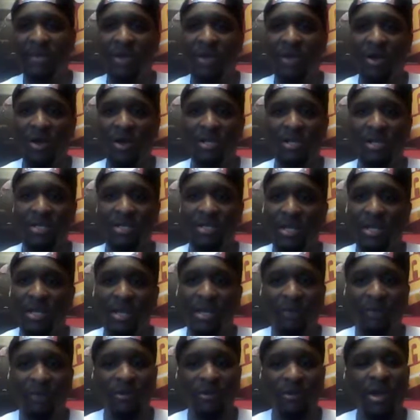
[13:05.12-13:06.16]
Hardens.
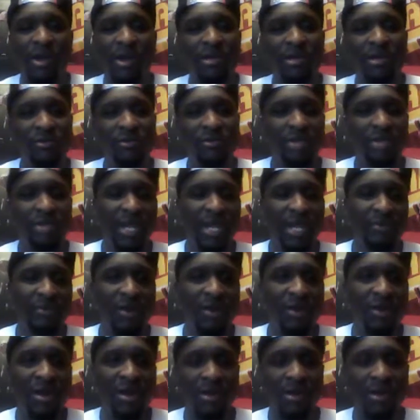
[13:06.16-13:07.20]
We already know James
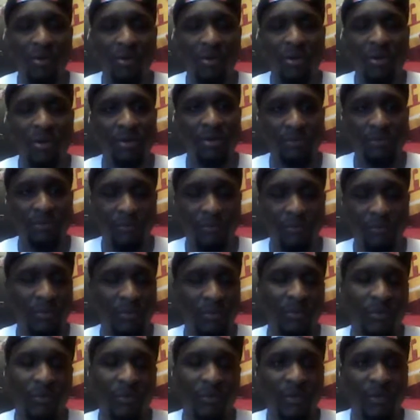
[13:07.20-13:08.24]
Harden or
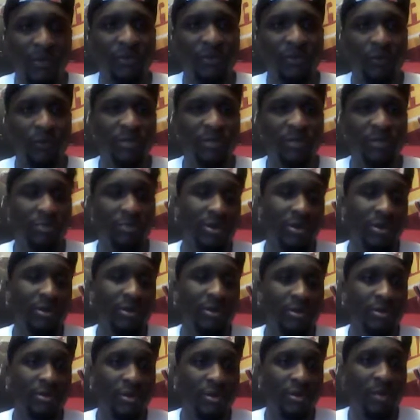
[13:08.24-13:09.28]
Russell Westbrook
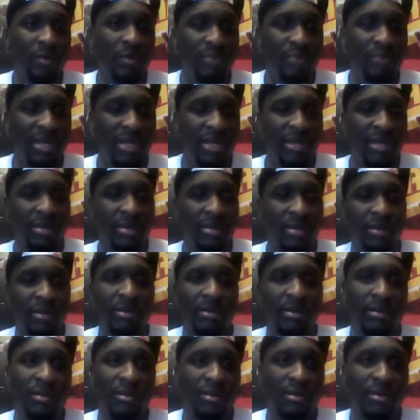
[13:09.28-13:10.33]
going to be
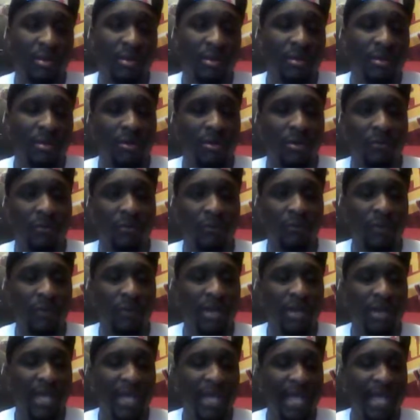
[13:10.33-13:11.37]

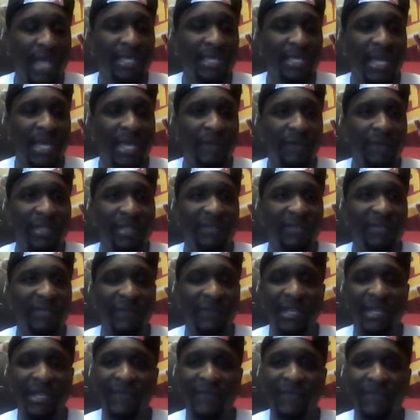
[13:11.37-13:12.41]
in the head-to-head racing for
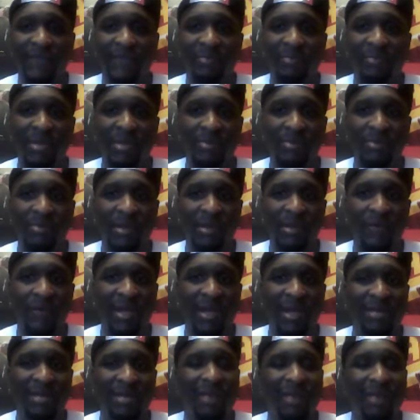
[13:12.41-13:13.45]
the MVP, but
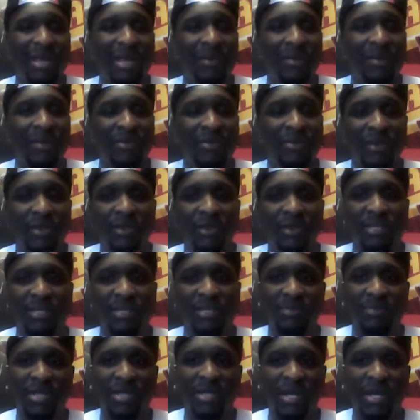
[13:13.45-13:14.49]
Kawhi Leonard might come in third
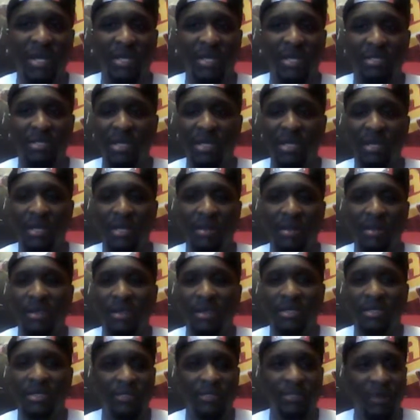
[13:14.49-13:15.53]
just because
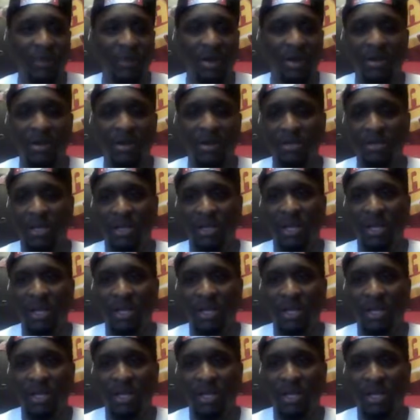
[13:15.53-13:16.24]
it's the Spurs.